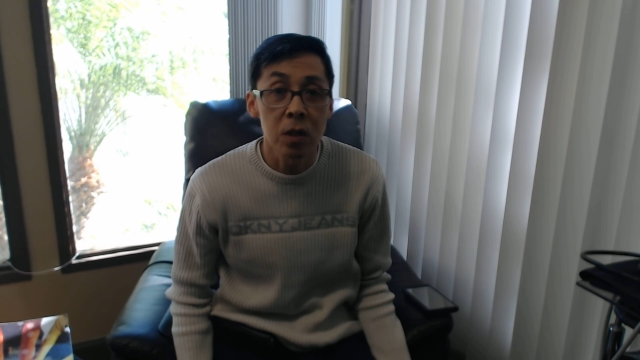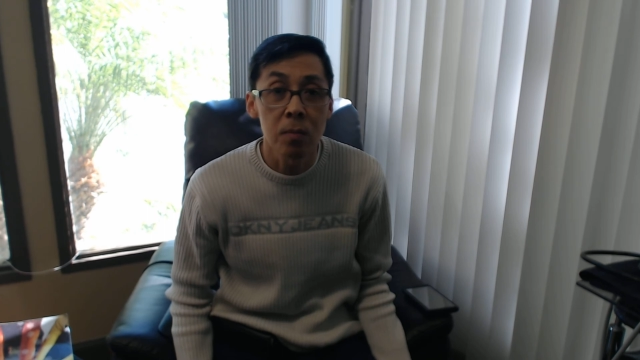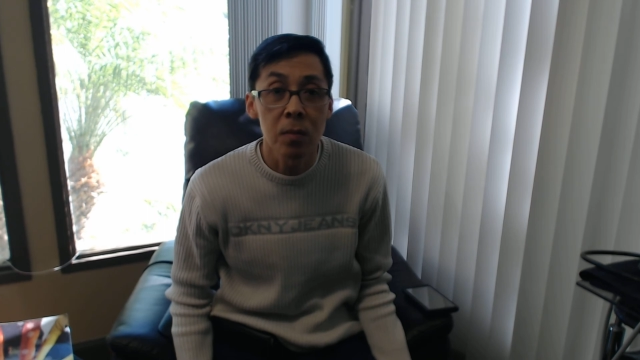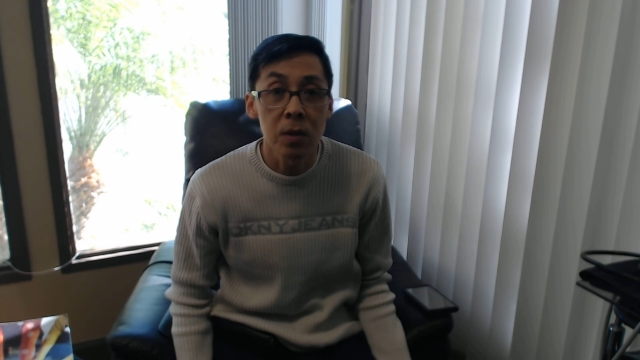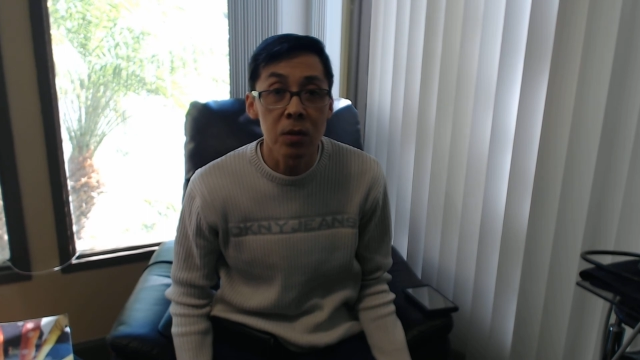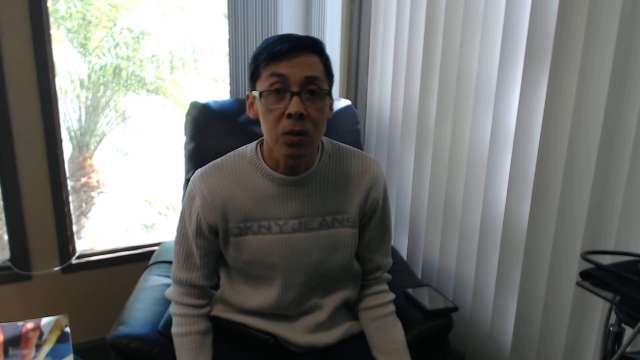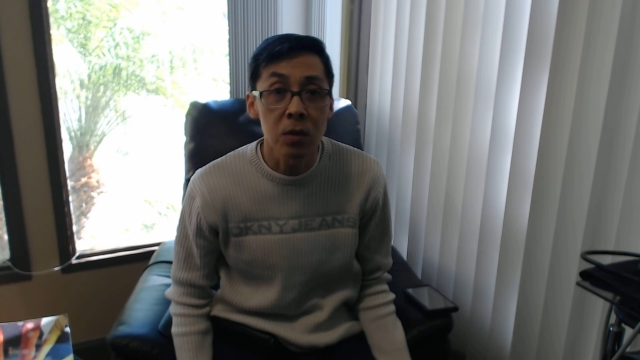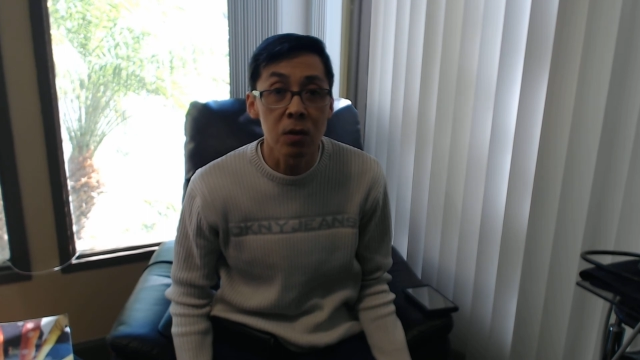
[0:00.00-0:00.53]

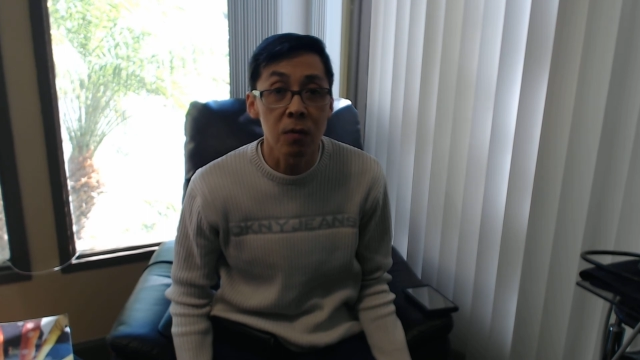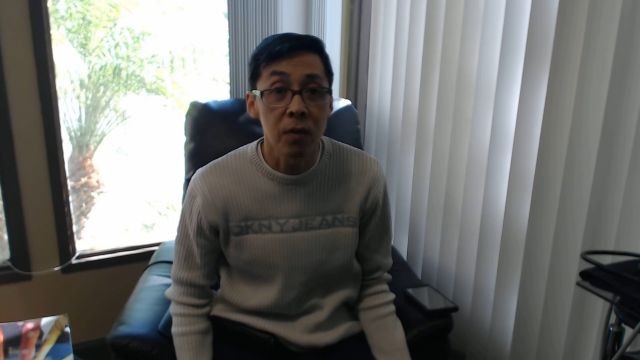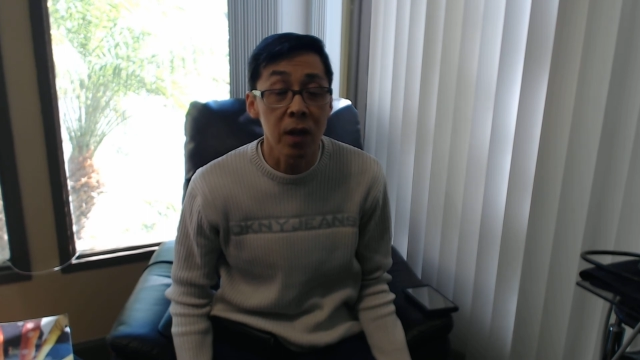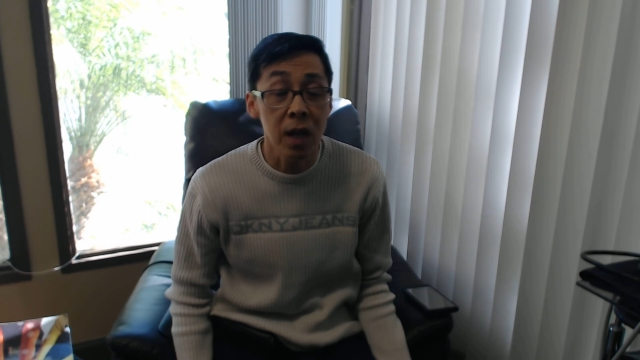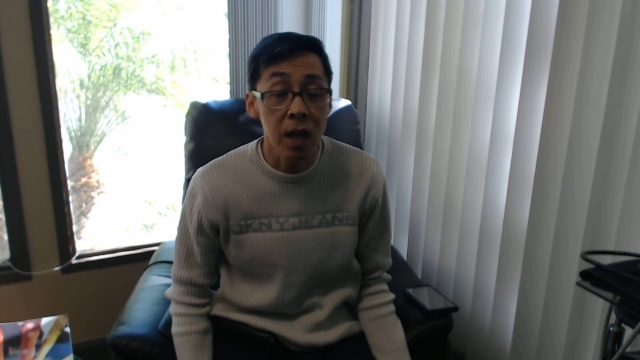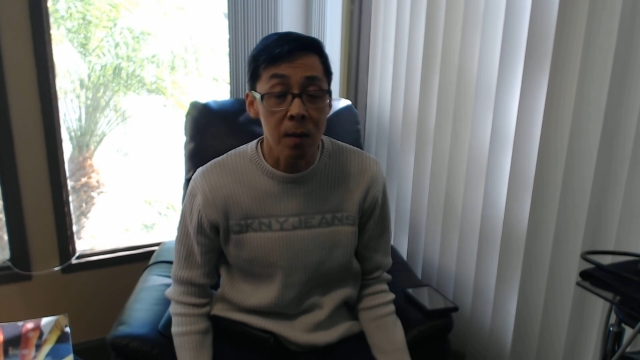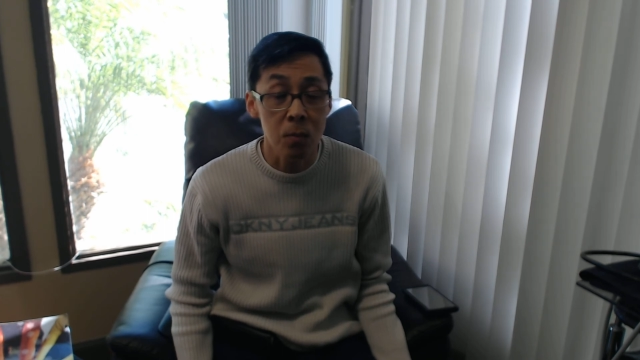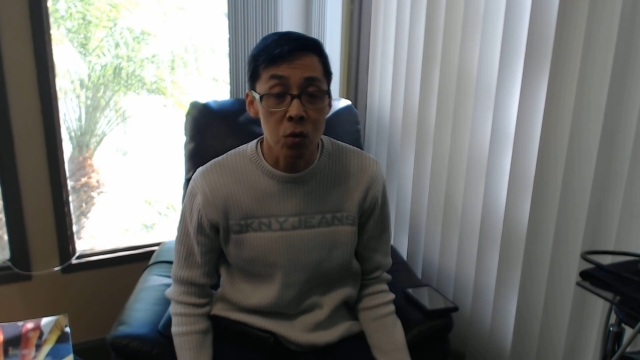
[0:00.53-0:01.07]
muscles of the
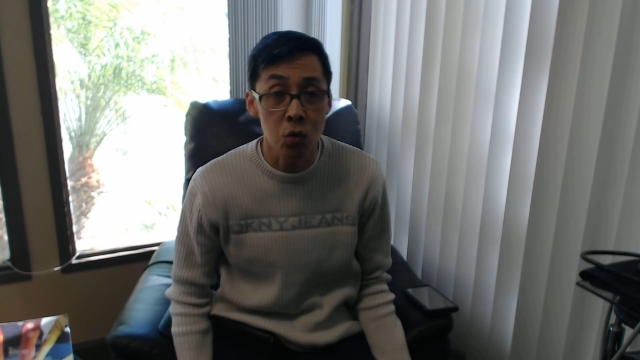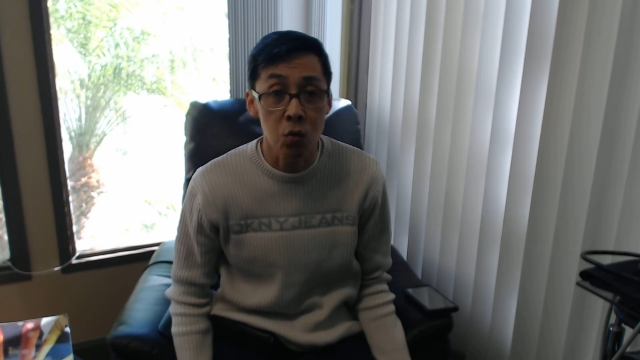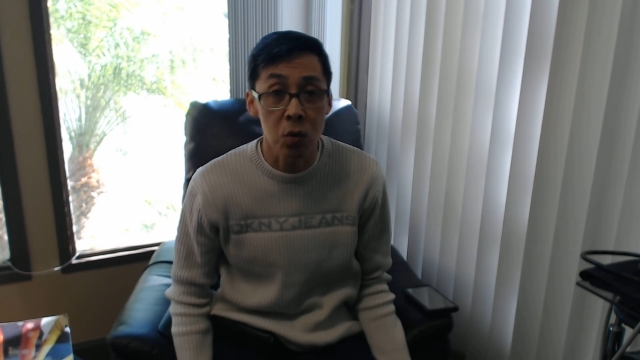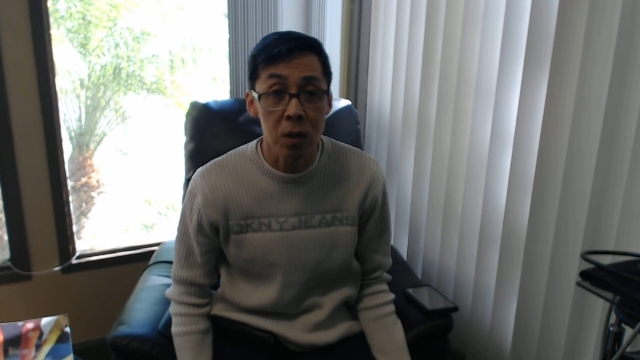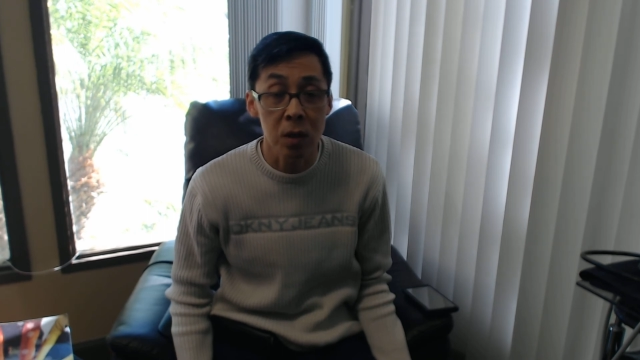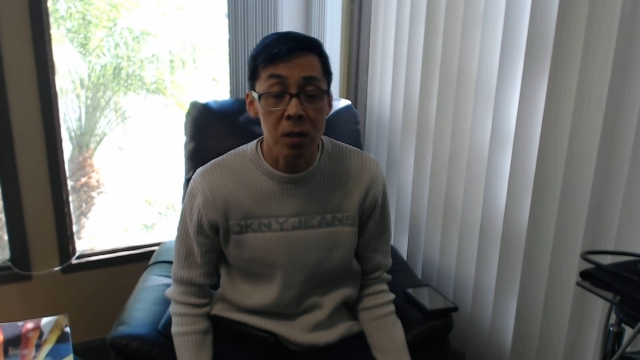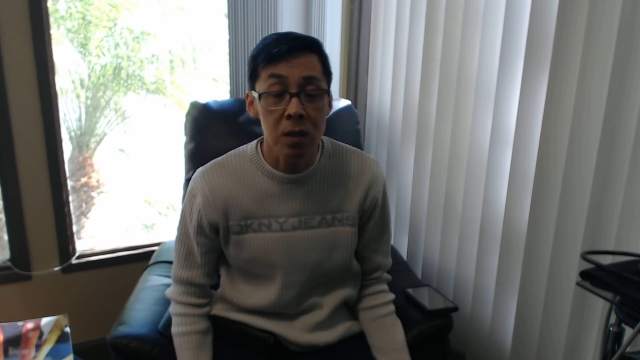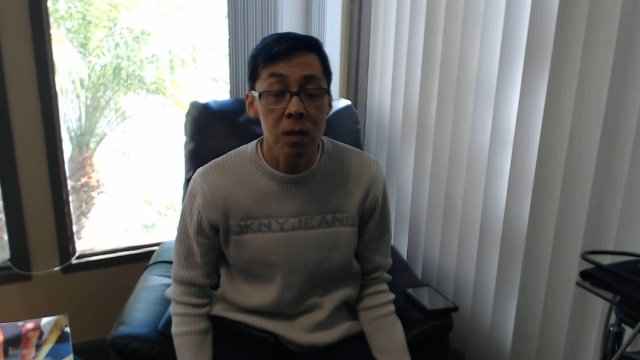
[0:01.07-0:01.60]

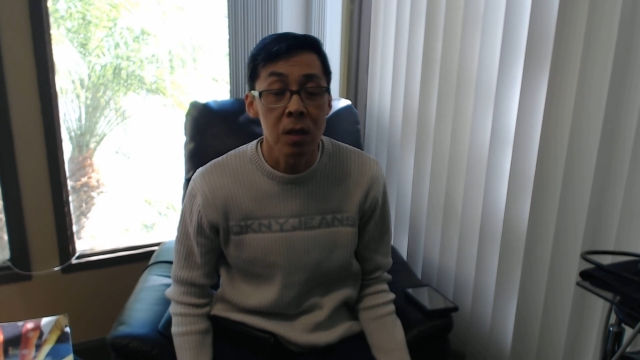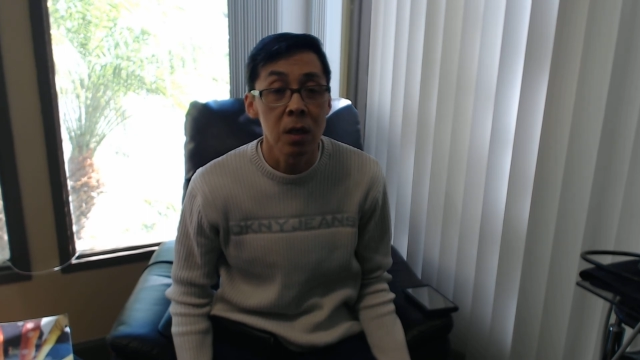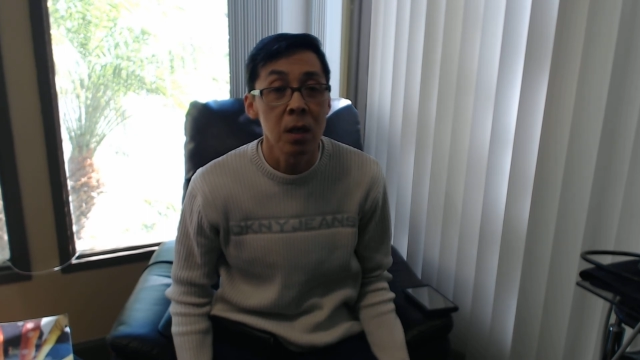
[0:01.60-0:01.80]
hamstrings,